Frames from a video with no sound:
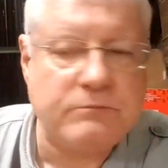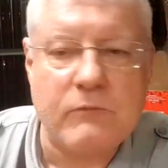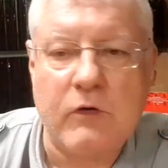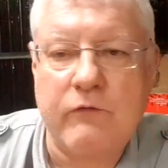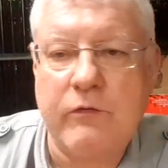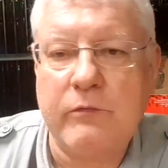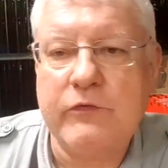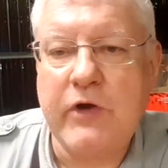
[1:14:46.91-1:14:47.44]

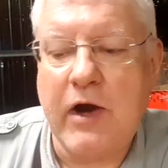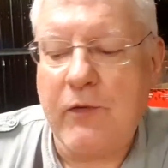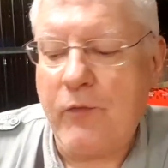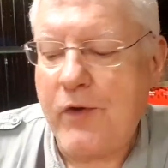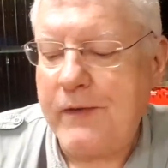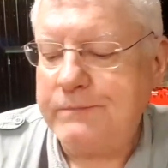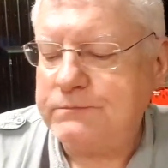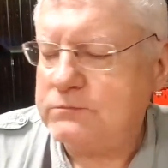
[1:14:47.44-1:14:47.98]
from
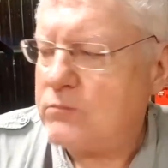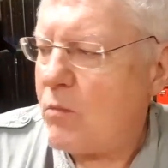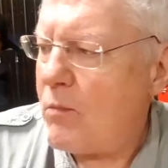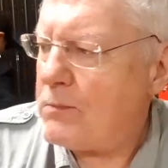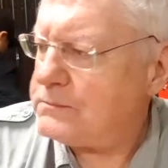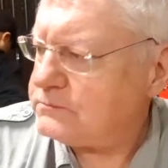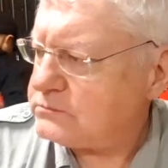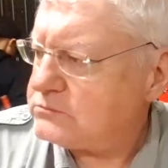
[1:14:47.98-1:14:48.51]
Taiwan.
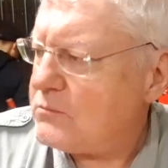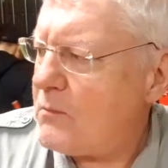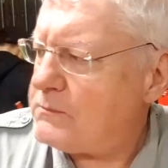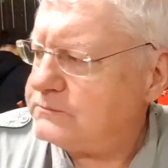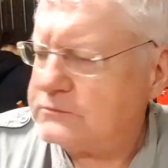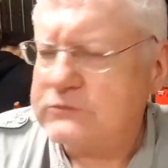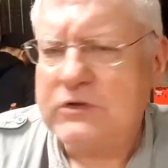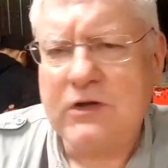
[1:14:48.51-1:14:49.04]

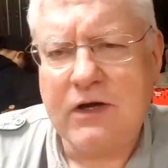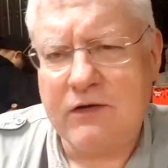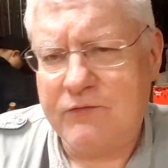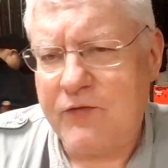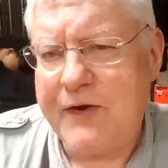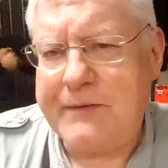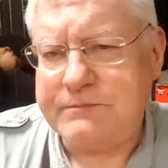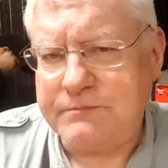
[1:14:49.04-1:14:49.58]
A lot of
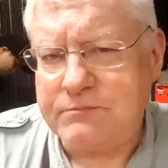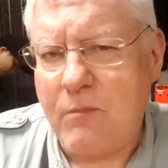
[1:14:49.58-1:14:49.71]
fun.